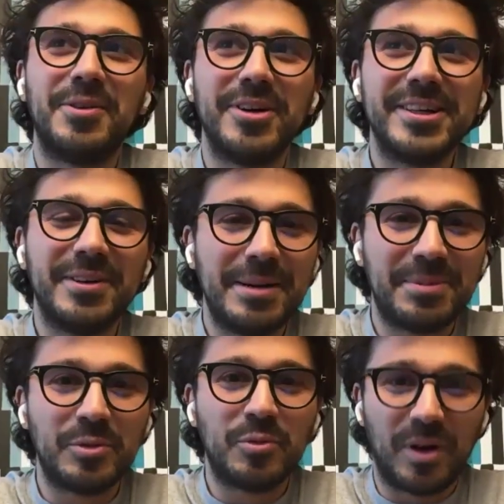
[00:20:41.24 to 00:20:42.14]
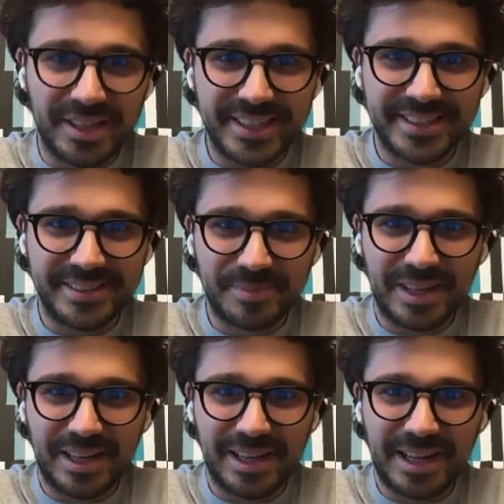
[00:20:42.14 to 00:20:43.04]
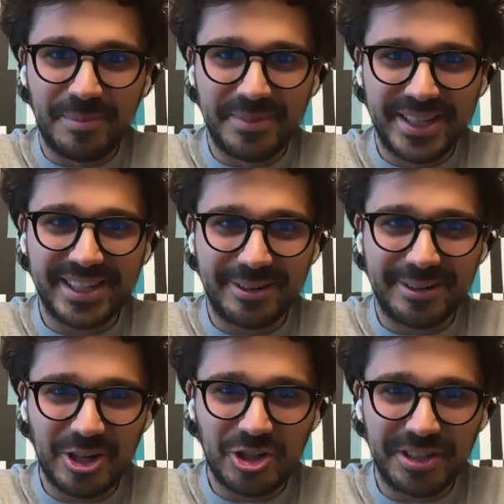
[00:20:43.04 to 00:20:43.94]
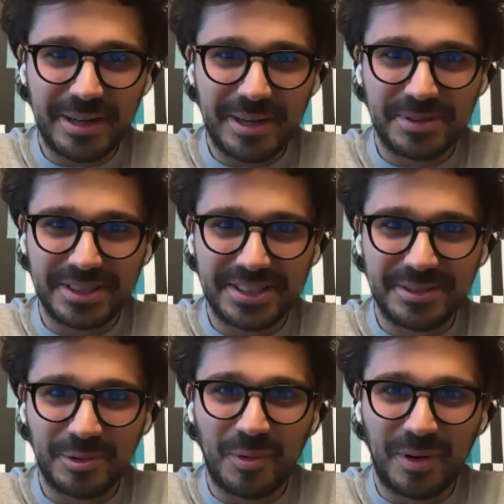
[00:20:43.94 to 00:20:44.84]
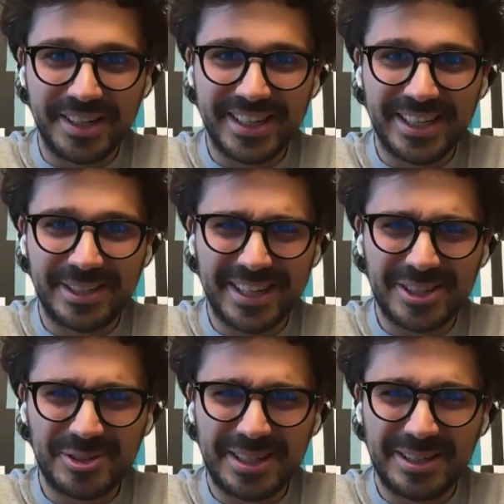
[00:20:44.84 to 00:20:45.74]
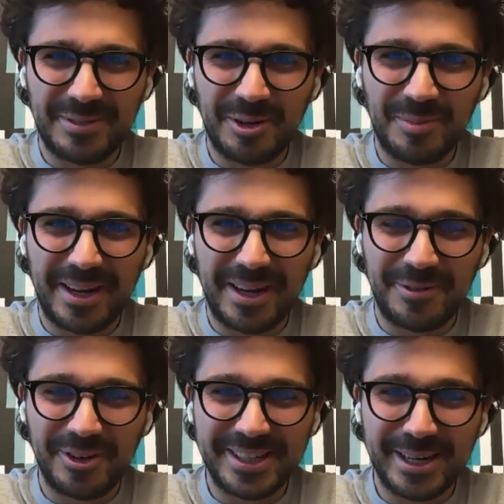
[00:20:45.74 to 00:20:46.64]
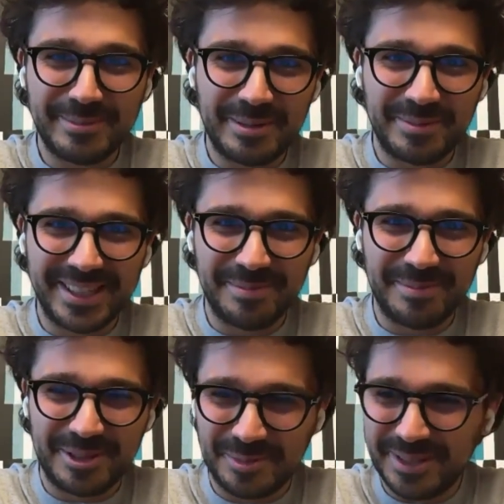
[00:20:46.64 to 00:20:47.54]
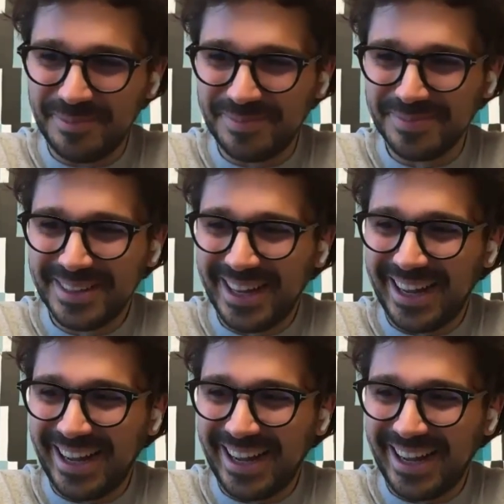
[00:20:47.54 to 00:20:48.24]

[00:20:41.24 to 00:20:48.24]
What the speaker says: the first one happened once. A miscalculation happened once, and it was actually one of my first experiments in B2B.